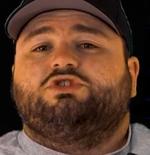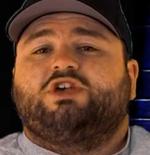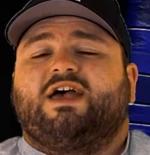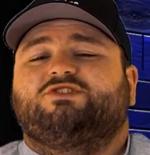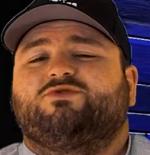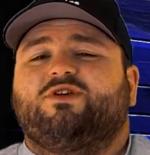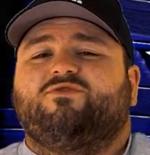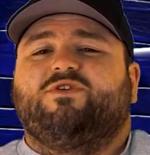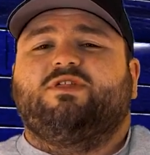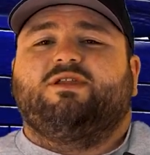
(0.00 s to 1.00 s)
Jazz are in
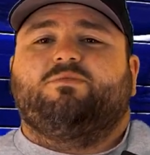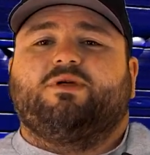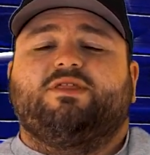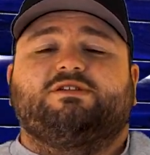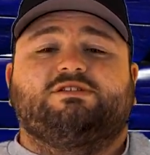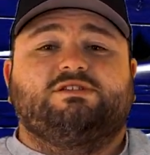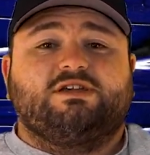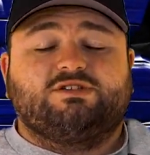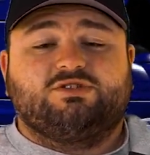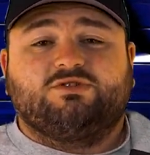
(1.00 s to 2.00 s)
Philly to play the
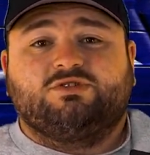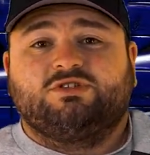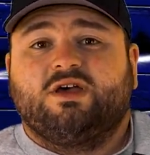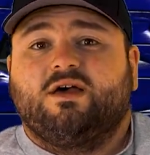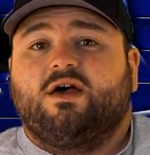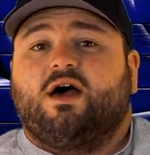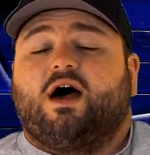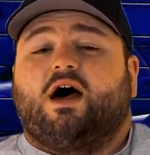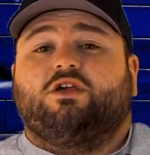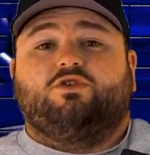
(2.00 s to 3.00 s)
Sixers.
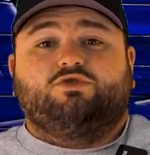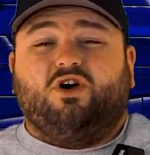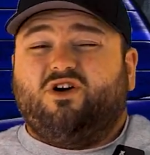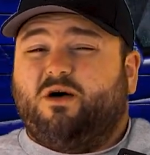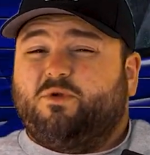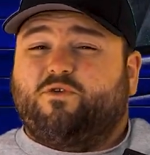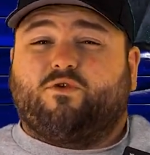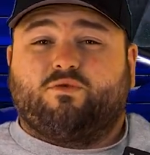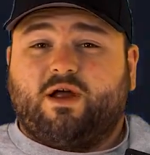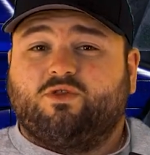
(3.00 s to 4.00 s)
Utah coming off a
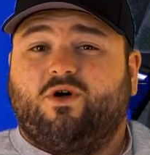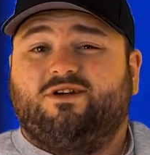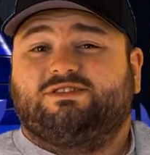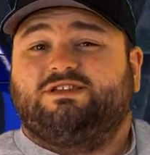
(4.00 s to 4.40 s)
rare loss.